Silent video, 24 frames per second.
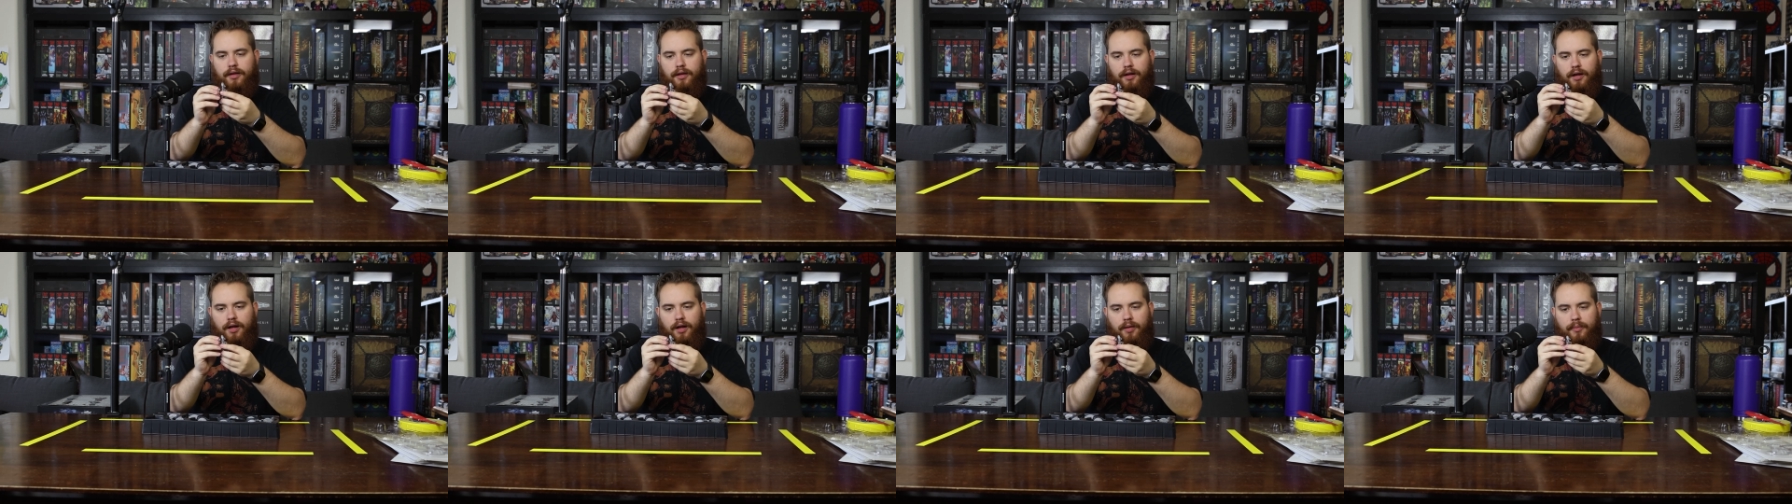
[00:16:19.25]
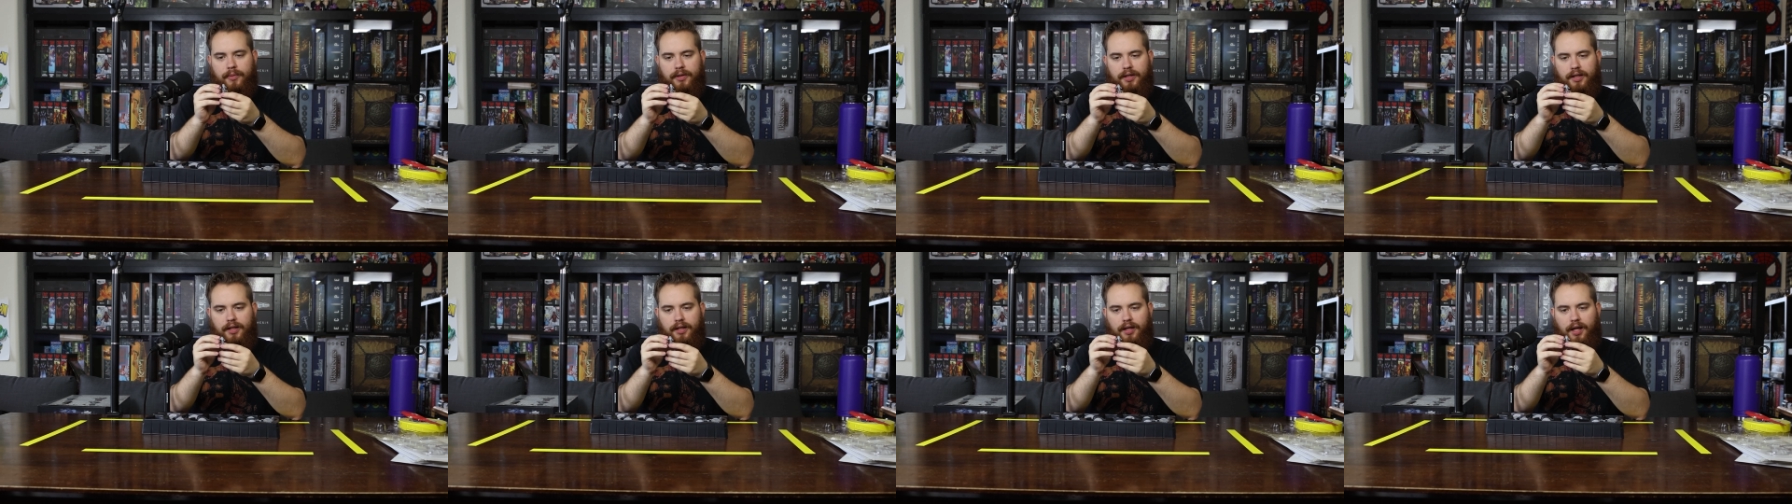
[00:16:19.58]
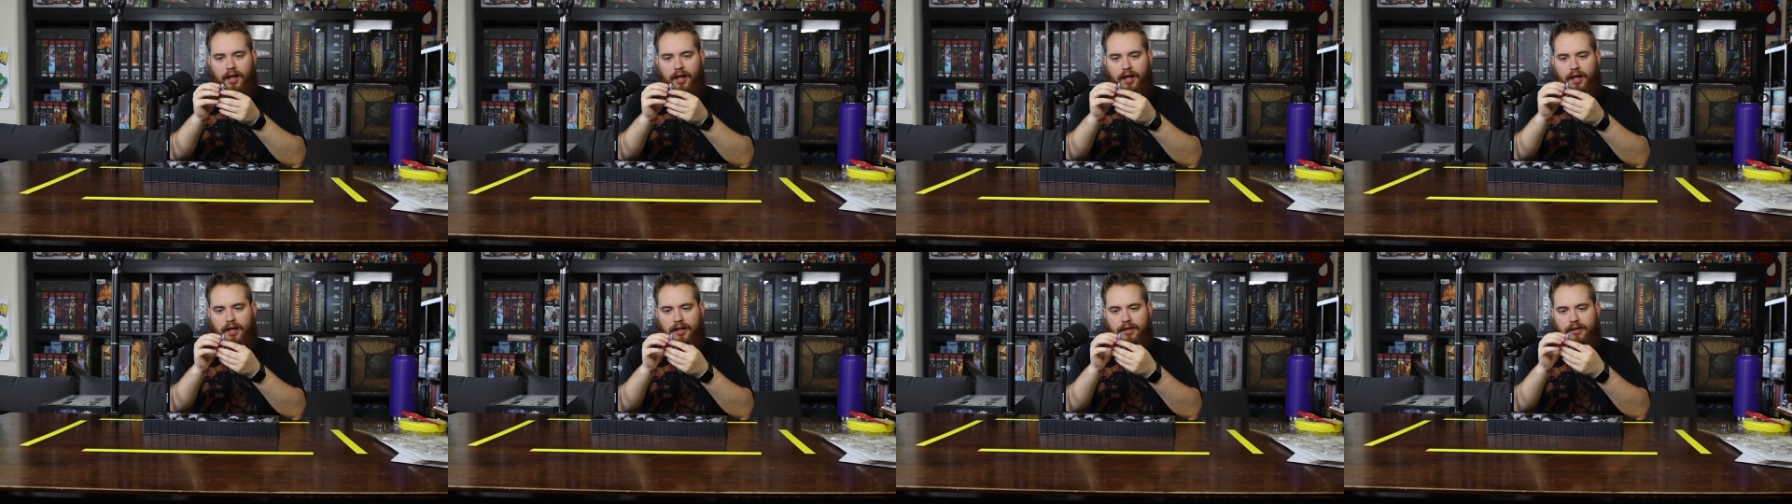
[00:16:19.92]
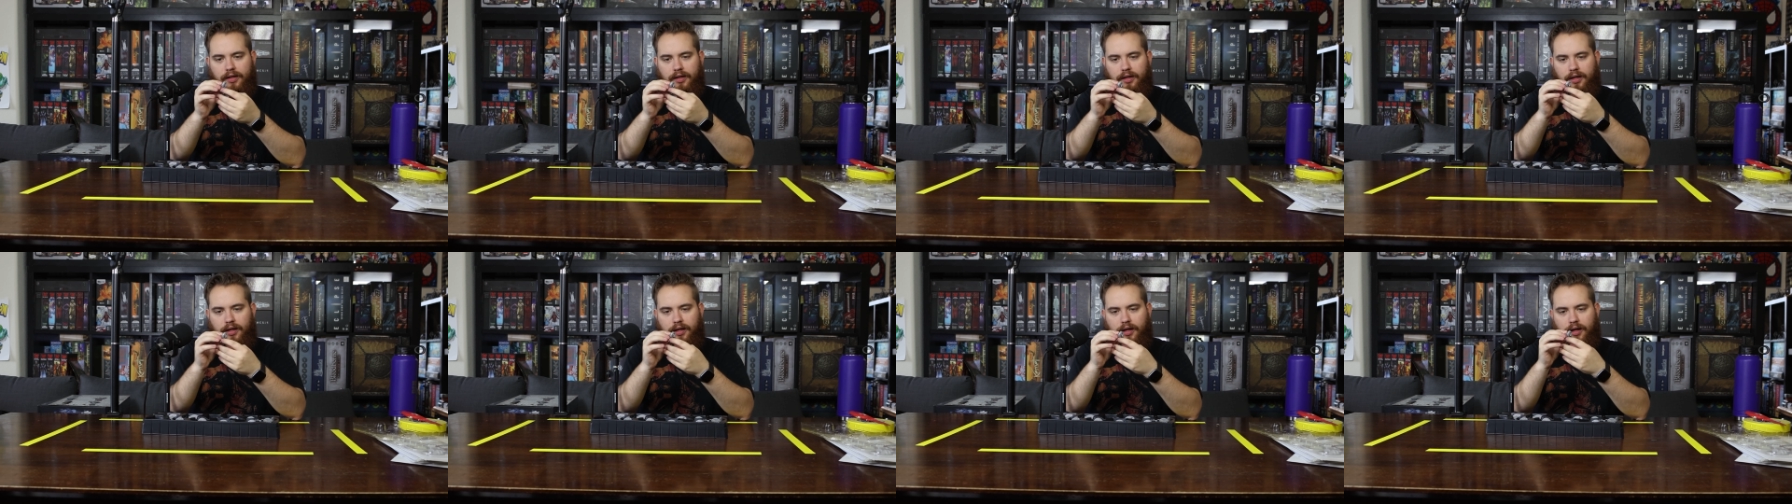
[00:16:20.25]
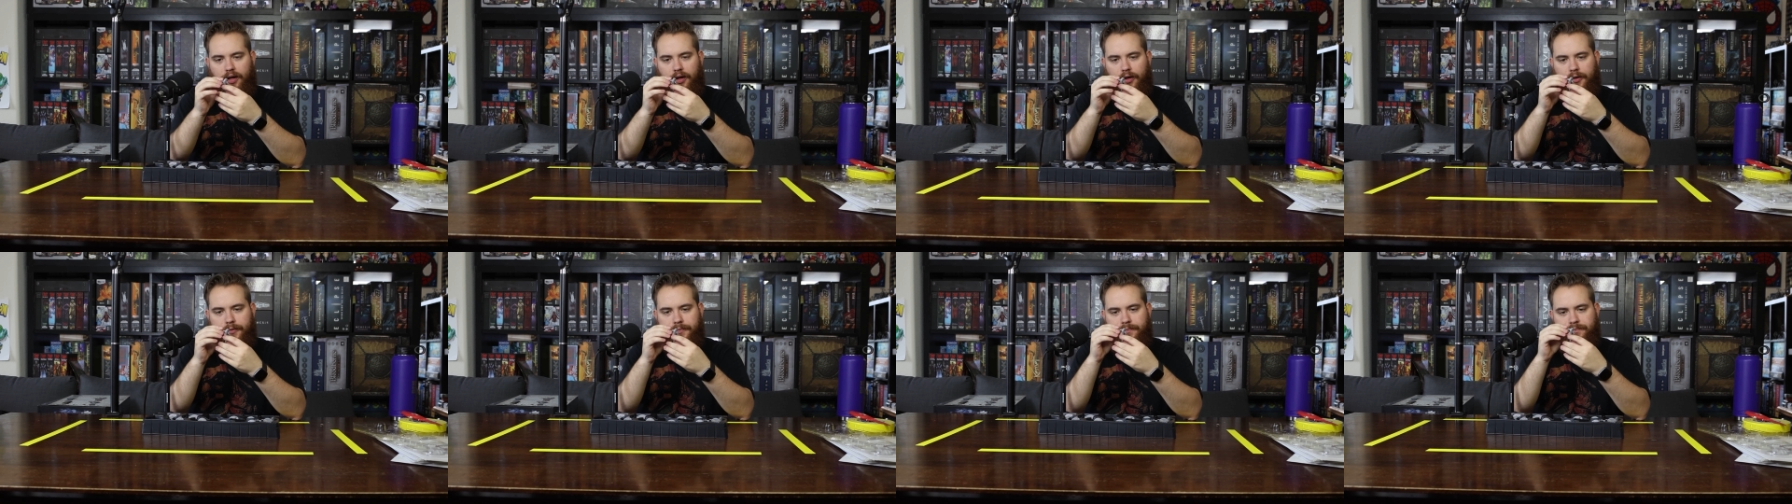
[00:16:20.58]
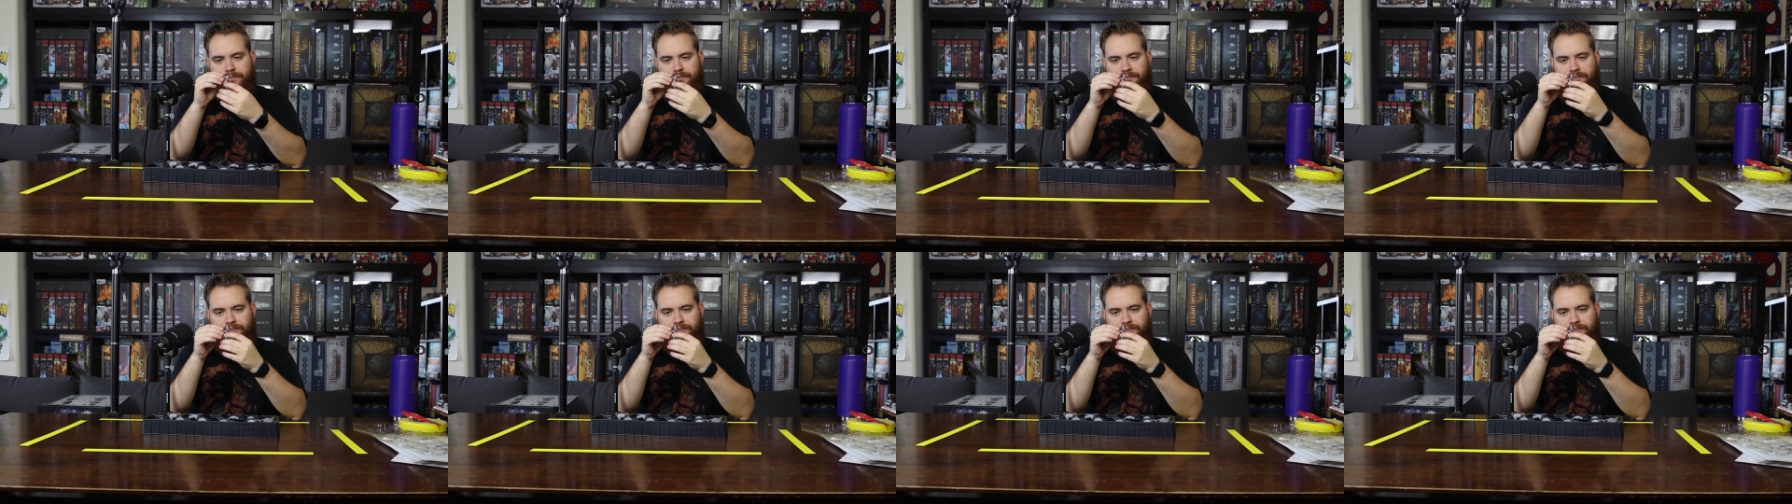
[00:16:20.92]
coming in handy here.